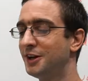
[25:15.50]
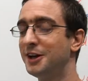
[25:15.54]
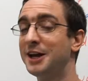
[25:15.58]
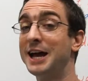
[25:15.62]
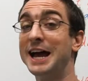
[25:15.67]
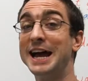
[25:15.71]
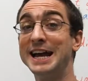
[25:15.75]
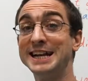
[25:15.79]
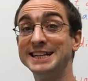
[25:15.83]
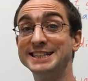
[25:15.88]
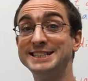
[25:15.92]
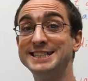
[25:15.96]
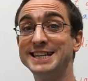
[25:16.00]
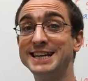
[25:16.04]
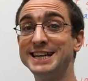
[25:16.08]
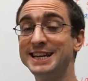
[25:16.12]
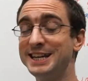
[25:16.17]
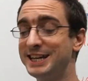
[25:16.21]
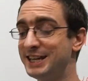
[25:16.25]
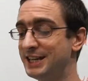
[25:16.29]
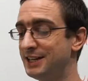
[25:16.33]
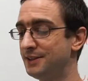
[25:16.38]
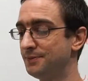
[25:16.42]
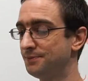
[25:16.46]
And
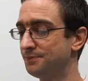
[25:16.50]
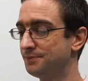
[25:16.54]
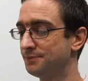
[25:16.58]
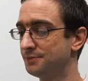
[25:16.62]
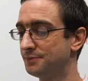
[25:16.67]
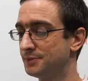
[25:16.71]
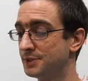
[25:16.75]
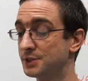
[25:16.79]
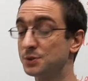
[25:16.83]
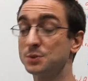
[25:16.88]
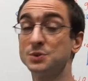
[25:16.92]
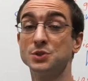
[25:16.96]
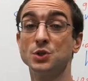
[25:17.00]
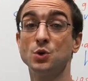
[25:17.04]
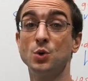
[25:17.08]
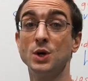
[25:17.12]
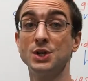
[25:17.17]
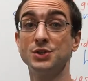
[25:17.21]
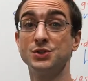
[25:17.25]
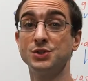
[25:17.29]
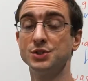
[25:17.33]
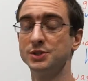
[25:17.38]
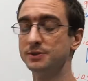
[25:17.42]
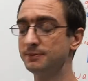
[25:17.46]
D, this one's a
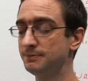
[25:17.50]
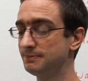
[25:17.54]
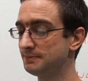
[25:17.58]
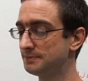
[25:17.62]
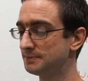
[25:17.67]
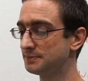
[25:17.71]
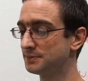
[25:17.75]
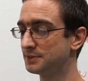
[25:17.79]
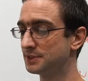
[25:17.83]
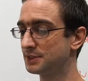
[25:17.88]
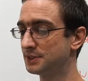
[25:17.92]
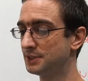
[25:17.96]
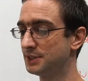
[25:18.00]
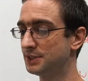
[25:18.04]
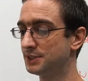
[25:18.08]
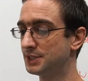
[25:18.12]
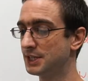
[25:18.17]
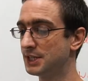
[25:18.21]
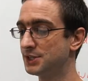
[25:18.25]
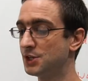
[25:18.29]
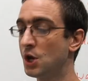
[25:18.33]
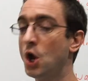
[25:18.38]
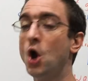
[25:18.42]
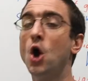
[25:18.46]
question,
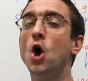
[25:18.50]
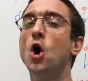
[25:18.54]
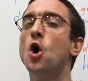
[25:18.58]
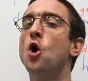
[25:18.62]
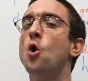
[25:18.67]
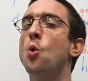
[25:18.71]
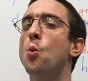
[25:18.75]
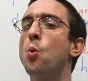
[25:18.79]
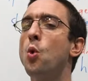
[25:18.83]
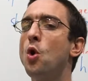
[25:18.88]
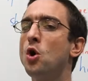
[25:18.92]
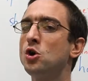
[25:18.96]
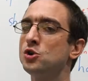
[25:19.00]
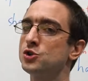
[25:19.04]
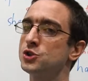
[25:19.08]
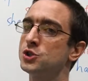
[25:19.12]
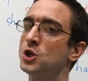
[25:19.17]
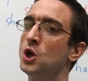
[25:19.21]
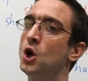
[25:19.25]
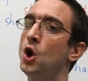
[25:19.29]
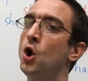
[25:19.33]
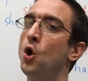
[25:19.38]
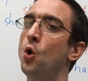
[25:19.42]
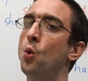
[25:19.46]
says,
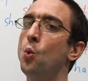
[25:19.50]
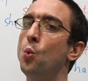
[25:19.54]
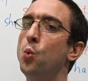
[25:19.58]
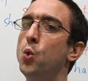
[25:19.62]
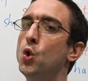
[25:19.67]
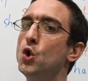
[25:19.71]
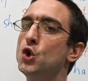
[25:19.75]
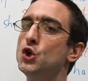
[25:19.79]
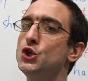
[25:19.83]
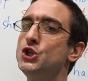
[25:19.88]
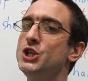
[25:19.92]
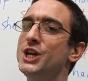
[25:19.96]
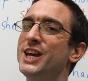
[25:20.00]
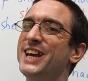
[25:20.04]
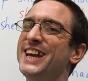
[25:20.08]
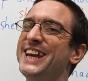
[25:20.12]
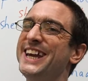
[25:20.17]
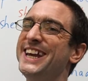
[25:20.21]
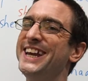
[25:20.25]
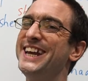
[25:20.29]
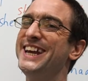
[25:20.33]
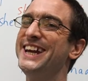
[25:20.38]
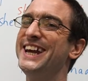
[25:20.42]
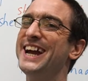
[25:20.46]
what would
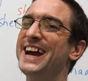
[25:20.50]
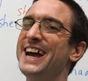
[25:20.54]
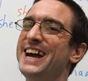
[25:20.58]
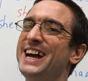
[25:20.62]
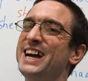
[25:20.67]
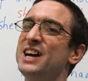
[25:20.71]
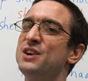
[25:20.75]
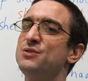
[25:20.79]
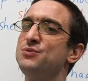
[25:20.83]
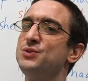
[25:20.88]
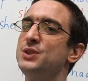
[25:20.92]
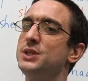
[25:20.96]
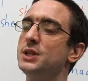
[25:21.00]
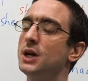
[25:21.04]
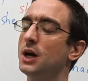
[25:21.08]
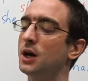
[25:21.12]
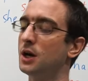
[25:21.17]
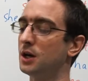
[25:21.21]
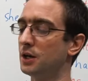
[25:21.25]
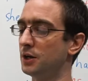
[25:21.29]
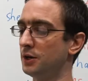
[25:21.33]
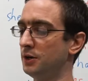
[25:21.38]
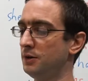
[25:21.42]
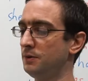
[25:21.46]
he have
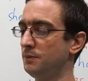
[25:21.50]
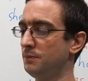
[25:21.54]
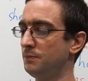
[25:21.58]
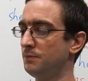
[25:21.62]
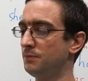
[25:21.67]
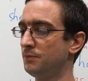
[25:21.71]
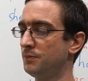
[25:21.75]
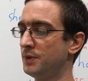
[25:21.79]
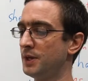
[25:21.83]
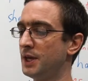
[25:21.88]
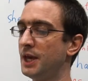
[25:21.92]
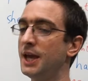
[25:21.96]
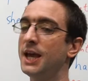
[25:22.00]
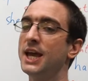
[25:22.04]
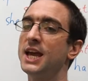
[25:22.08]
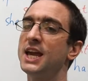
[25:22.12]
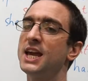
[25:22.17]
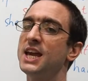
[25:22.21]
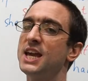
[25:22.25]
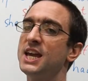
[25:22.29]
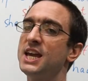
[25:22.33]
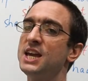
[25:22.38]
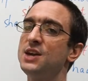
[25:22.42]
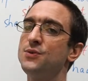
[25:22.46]
done
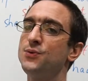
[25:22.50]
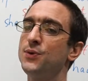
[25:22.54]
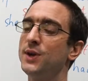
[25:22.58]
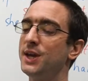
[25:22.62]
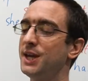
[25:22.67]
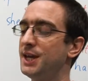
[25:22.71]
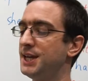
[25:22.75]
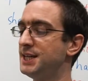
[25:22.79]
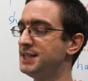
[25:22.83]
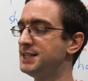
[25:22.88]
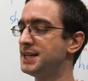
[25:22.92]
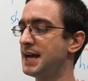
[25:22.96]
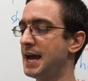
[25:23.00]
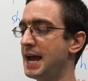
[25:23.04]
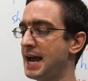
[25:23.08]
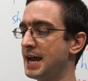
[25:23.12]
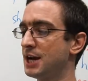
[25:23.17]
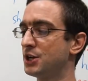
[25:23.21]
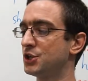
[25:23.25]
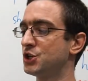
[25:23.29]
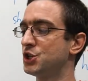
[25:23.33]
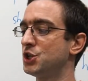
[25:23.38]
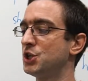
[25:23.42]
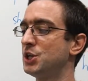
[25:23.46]
if he'd
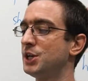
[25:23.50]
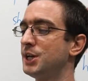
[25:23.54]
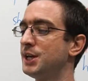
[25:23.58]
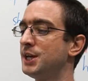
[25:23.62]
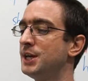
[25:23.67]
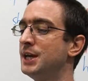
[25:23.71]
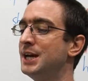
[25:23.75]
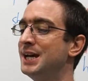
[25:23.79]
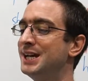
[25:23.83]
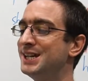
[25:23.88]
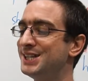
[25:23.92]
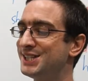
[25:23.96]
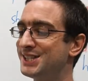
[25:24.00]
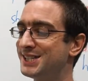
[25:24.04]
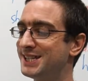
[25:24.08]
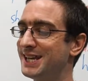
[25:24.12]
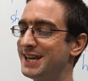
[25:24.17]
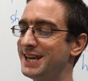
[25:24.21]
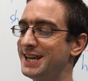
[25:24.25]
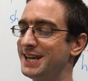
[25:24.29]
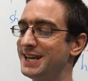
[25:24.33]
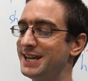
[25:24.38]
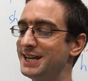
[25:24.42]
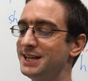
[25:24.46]
actually
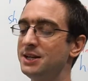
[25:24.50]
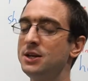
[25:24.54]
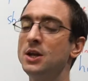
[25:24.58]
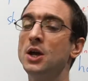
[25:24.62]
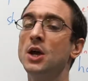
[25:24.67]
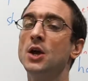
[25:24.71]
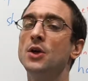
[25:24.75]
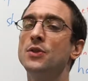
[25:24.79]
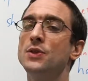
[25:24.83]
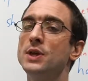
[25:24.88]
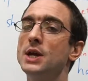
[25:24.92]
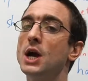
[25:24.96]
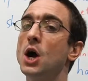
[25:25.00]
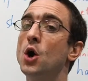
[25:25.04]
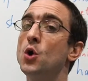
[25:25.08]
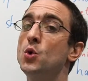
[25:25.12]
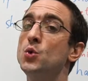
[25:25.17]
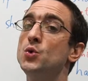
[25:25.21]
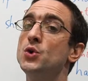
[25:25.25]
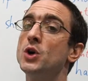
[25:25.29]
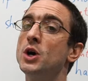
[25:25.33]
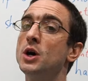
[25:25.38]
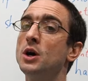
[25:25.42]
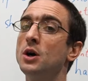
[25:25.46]
seen the
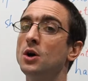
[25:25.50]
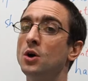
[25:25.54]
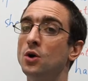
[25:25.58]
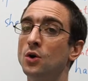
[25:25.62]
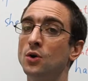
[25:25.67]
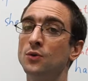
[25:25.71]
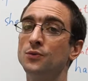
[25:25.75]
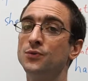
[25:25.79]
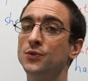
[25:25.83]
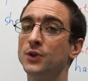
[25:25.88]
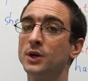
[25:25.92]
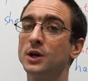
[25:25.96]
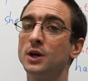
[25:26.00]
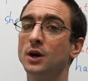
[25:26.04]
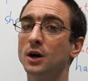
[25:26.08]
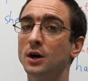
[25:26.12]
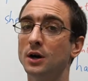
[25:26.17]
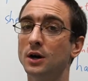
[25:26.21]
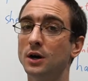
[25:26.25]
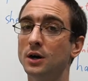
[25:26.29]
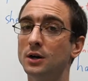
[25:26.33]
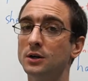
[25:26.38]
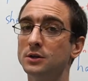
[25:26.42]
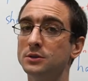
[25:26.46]
owner of the
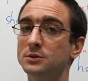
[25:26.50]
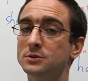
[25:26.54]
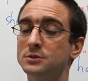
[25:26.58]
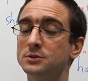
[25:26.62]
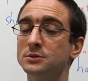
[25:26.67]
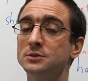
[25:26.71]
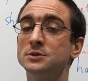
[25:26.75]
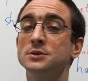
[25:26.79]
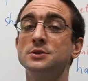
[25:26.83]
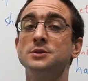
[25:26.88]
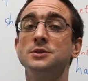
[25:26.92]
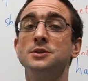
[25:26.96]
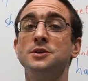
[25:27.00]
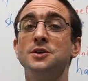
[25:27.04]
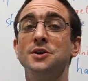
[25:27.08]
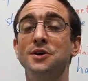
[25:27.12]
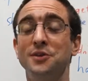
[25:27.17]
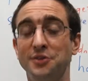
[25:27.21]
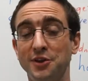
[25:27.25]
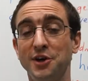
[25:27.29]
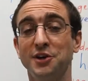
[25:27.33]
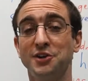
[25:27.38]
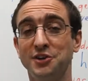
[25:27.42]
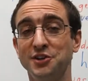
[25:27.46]
car?
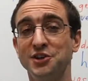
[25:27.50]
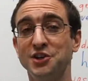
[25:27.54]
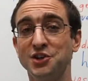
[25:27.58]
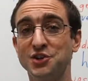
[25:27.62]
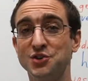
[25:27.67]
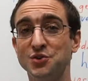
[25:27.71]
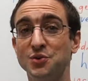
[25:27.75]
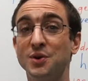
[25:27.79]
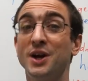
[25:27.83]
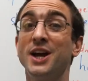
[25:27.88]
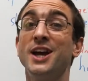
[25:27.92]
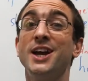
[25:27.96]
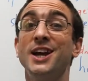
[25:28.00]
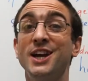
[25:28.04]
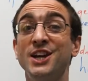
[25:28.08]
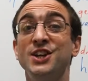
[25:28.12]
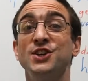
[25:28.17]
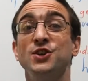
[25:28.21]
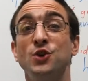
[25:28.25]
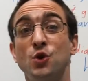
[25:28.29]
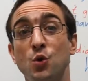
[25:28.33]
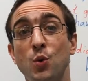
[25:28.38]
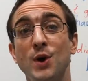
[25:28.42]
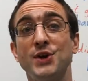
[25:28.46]
Third conditional
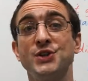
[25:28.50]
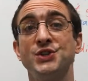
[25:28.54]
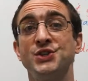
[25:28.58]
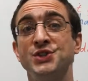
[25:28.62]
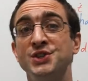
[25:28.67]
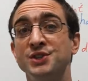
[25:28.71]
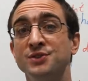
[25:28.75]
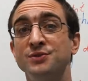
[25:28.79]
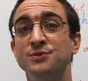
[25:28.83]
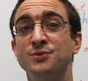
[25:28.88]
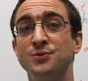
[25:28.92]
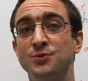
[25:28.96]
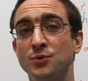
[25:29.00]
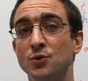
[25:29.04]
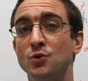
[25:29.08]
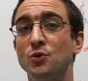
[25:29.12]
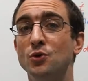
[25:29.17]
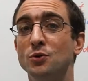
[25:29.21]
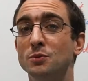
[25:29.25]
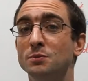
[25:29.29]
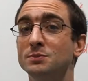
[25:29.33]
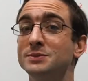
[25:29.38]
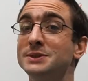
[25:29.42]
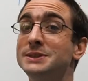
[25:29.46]
in question form.